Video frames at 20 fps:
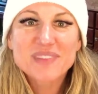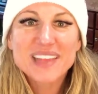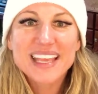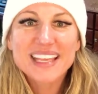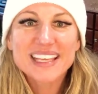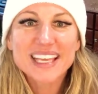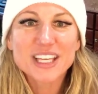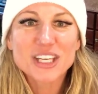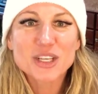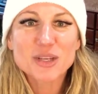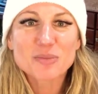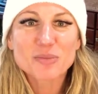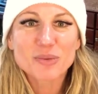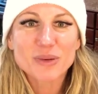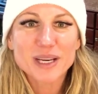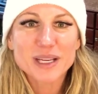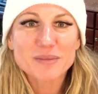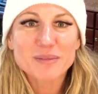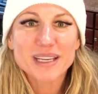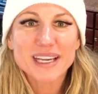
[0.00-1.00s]
Can you
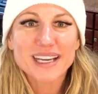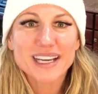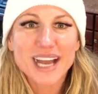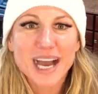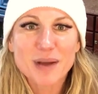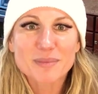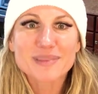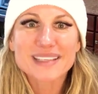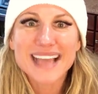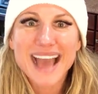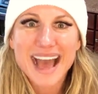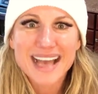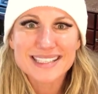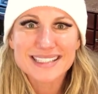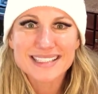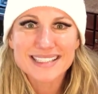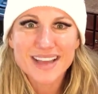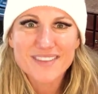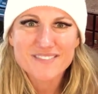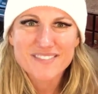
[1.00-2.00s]
bring me a cup? Yes,
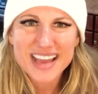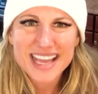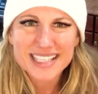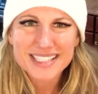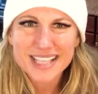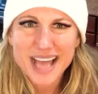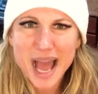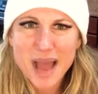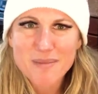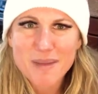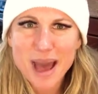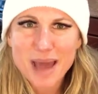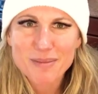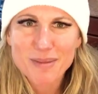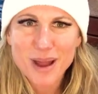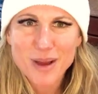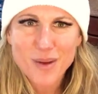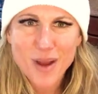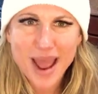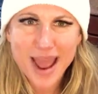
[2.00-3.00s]
Vince, I'm on
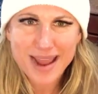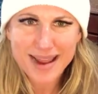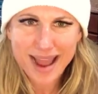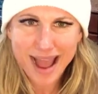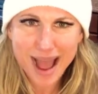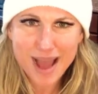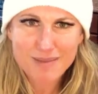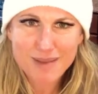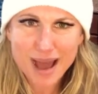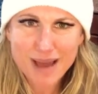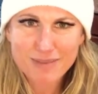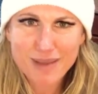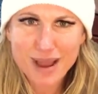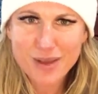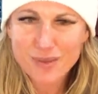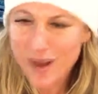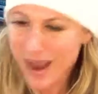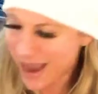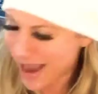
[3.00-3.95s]
my way.